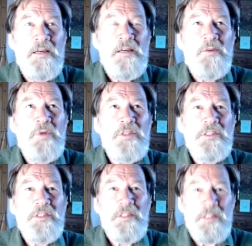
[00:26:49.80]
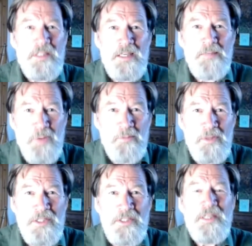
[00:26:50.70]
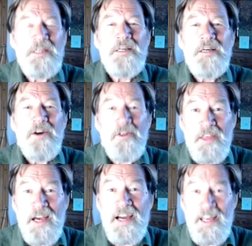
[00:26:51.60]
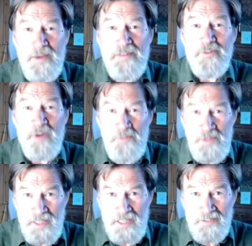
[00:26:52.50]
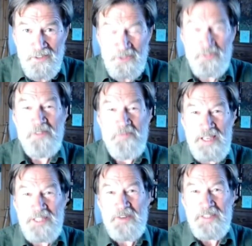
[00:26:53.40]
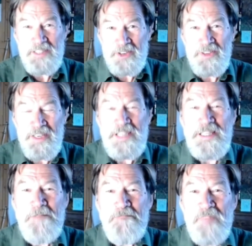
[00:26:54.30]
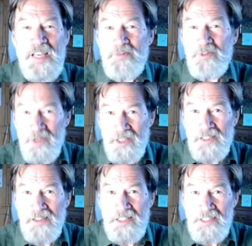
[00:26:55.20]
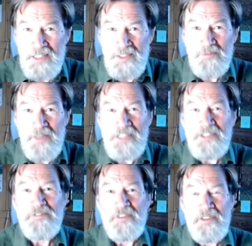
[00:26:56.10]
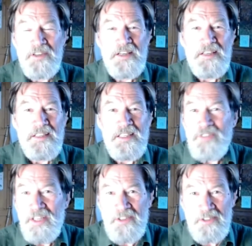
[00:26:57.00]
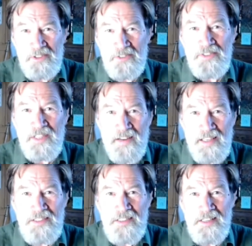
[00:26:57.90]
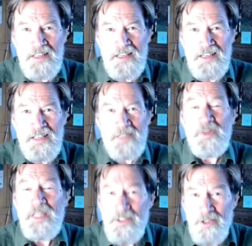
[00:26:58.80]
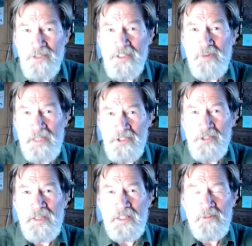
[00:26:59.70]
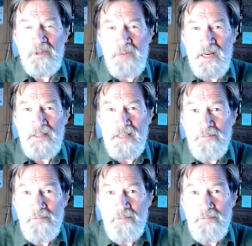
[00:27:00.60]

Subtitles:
which he published on the IMF website, because for the past 23 years, he's been working at the International Monetary Fund. He's now the assistant director. And when he talks about a new economic paradigm,